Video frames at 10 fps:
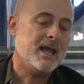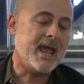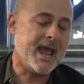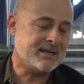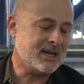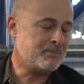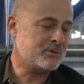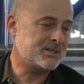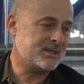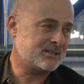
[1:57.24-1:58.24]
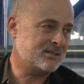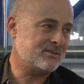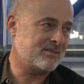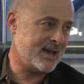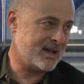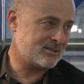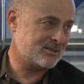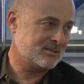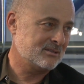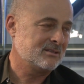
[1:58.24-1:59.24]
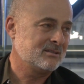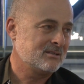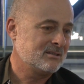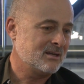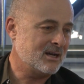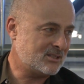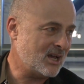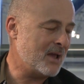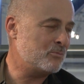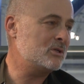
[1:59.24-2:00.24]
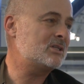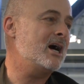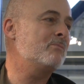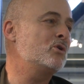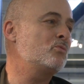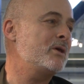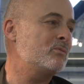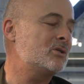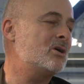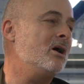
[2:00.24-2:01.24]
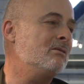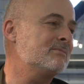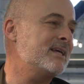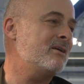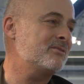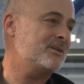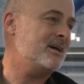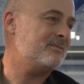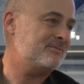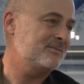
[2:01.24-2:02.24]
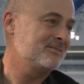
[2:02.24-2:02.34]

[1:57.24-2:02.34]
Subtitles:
And I predicted that a time would come when we would calm down enough